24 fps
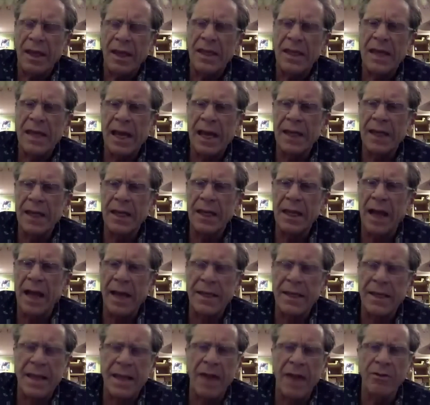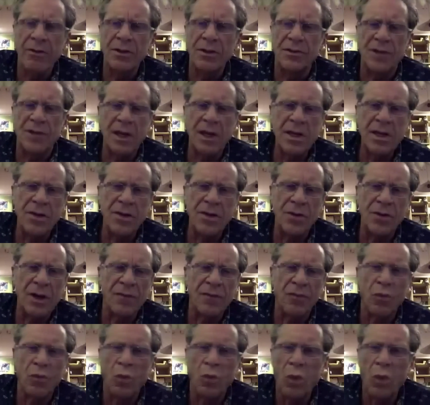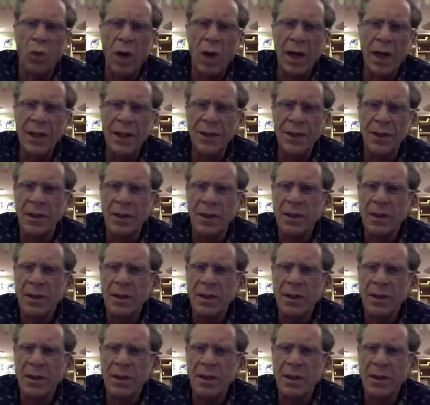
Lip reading: Yet I guarantee you, if one